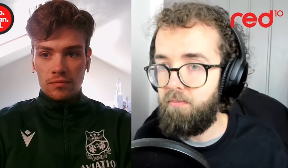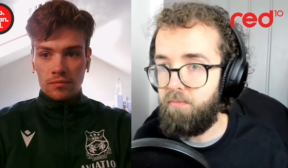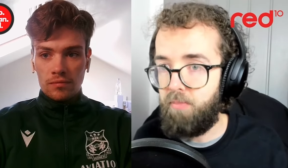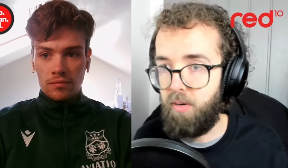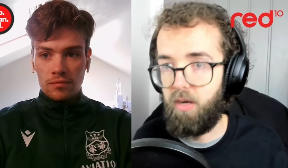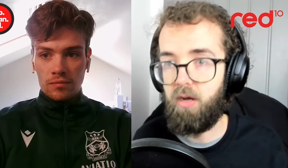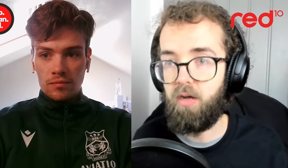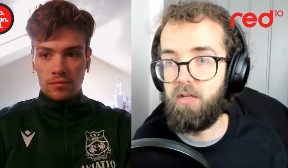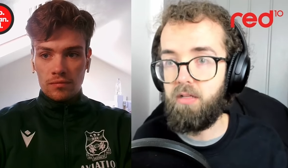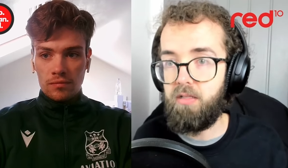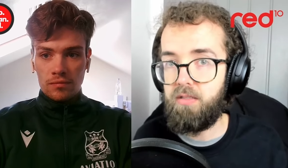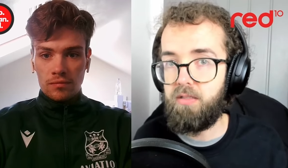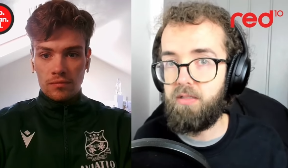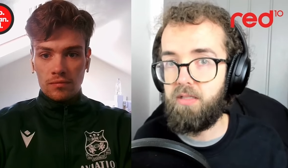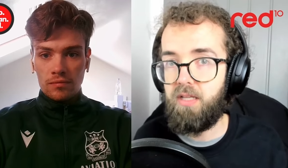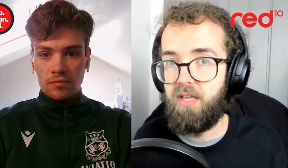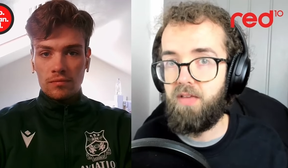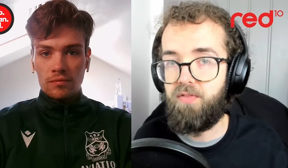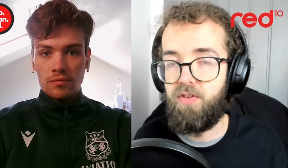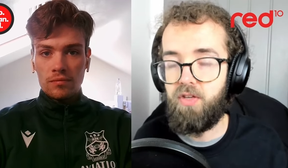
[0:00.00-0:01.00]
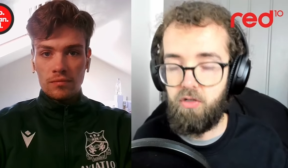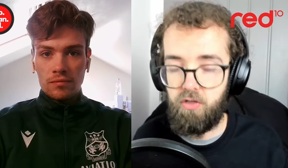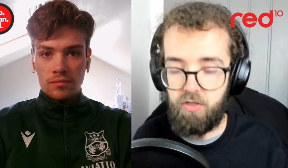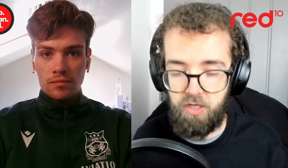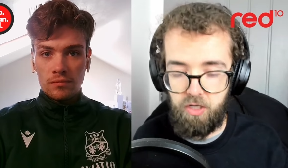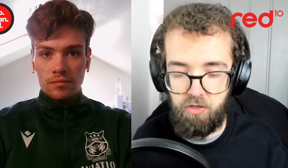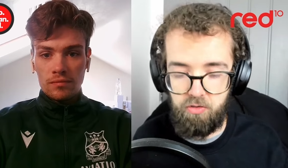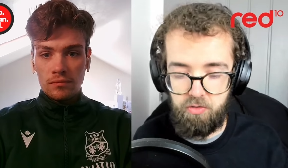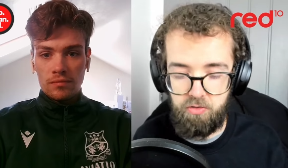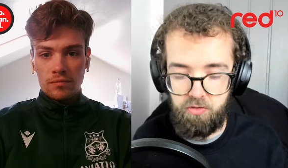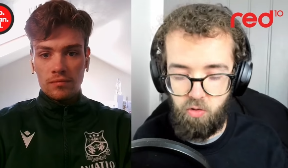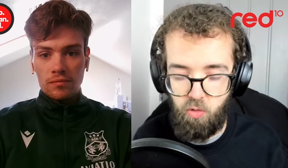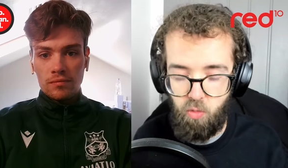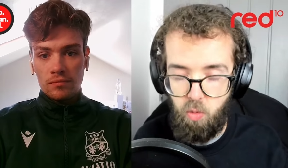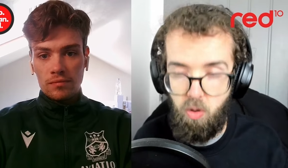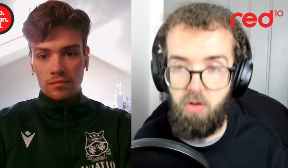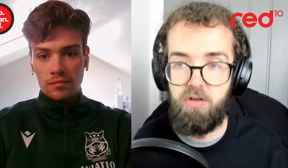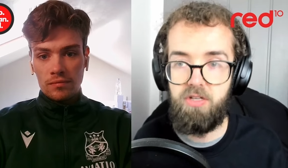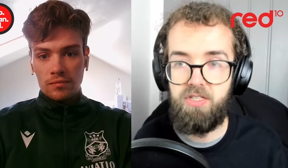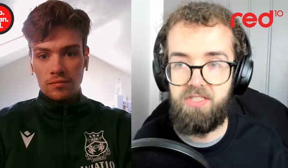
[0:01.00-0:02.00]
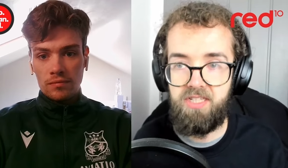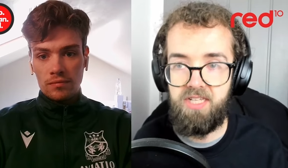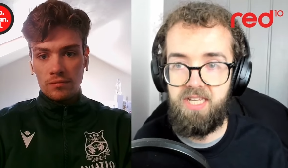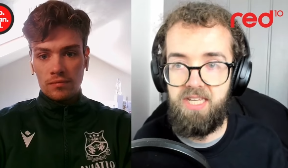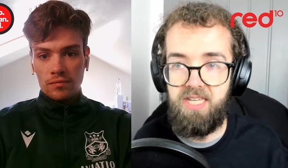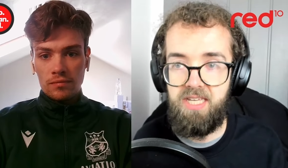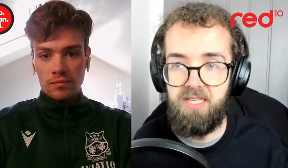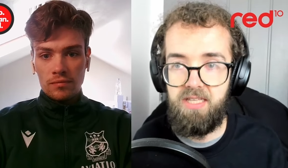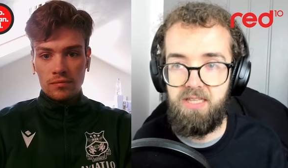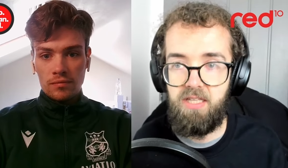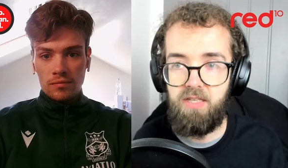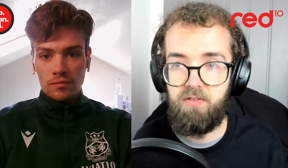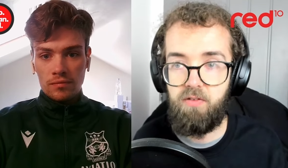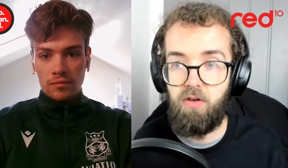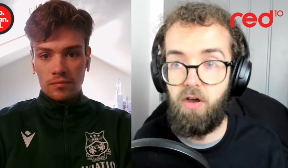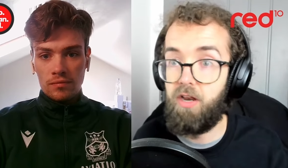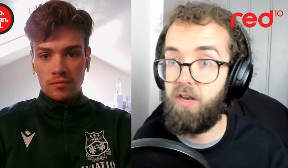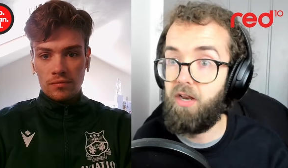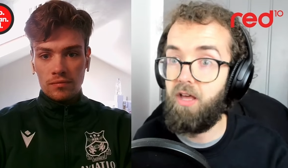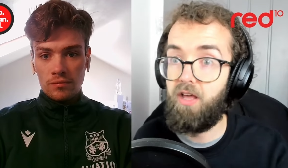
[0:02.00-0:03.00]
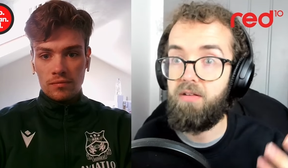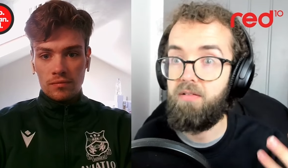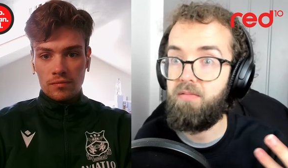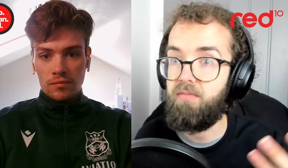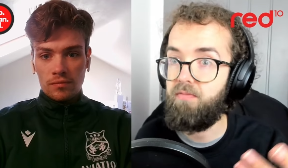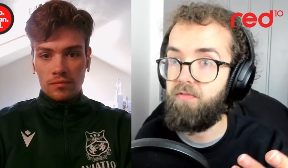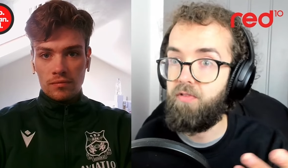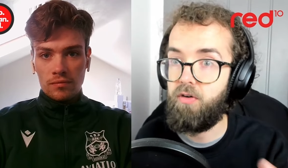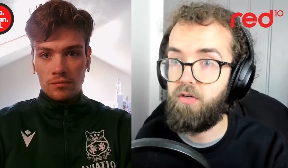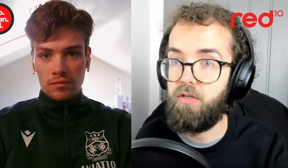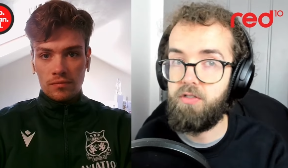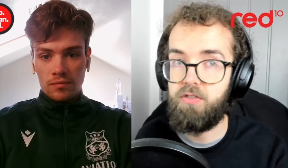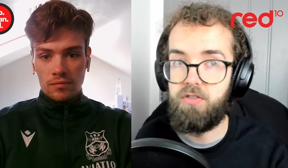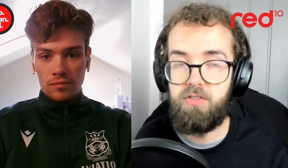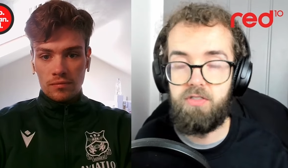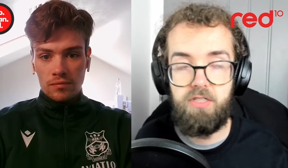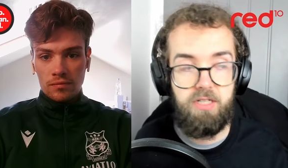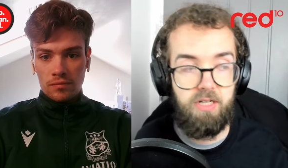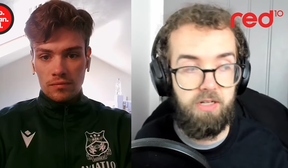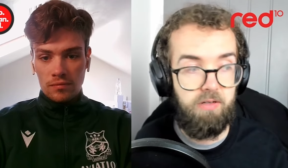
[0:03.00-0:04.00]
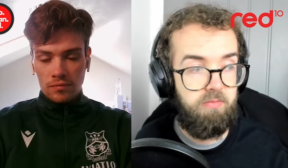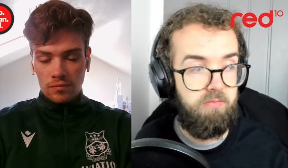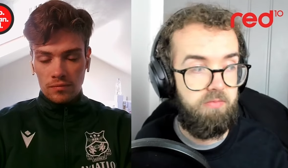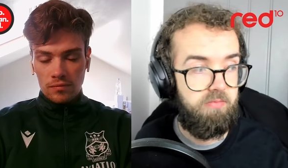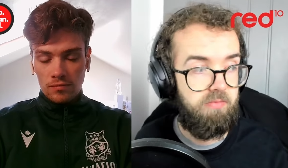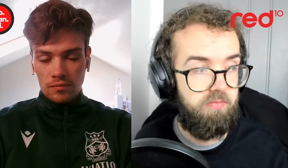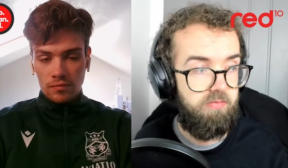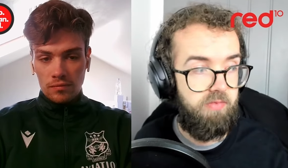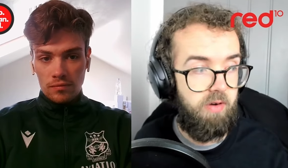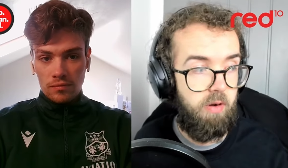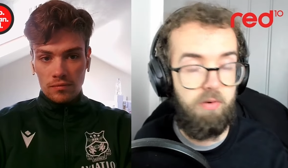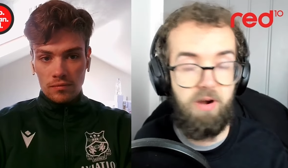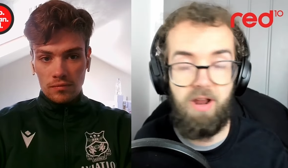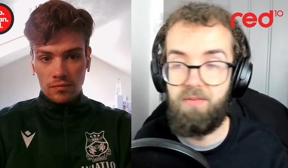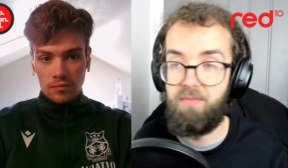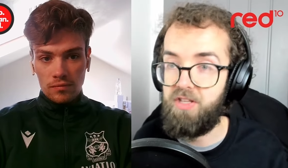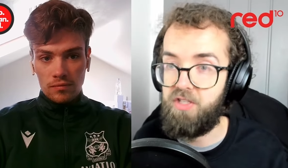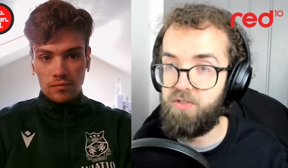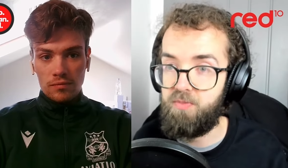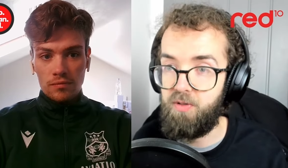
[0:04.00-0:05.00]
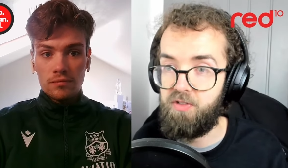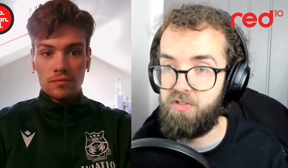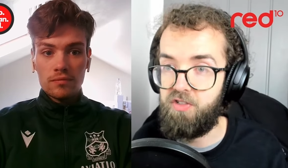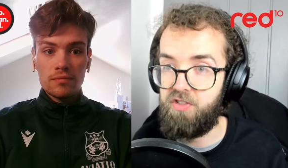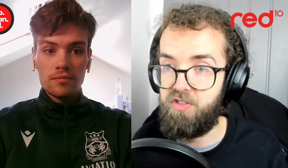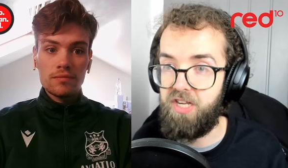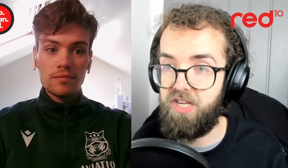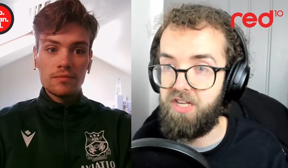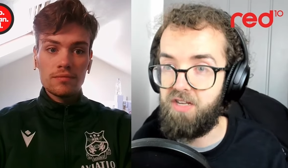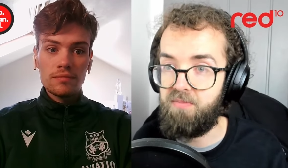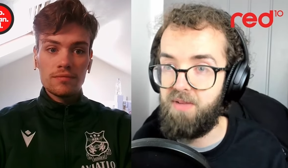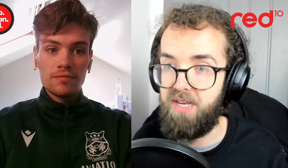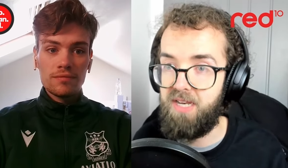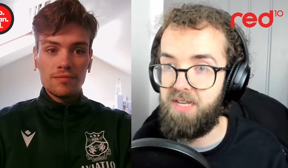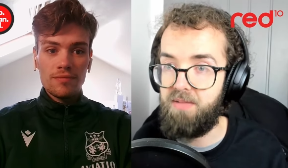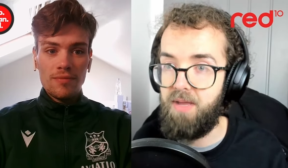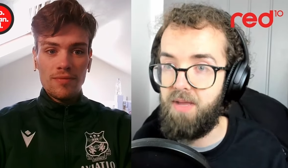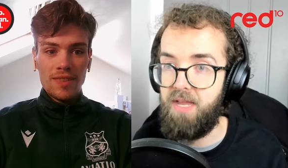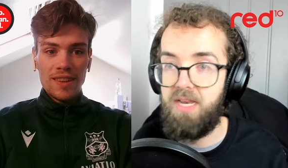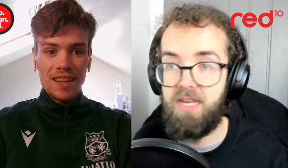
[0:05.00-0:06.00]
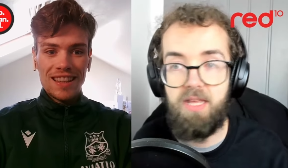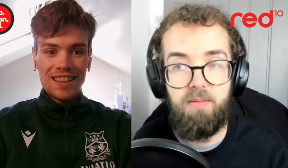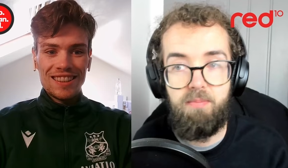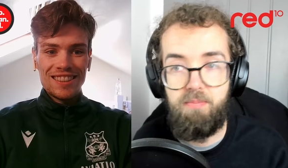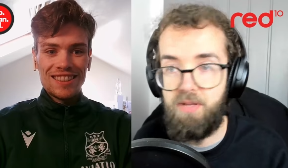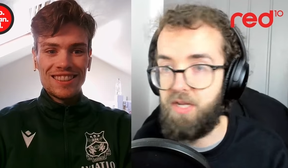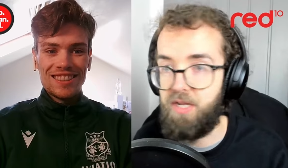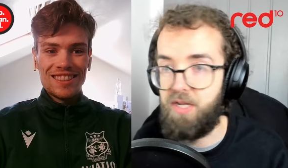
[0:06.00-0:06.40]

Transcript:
Speaker 1: But if you're looking on quality, you got and, and for us, you know, Rob Ryan Red sponsored Jacob Mendy Mendy. Be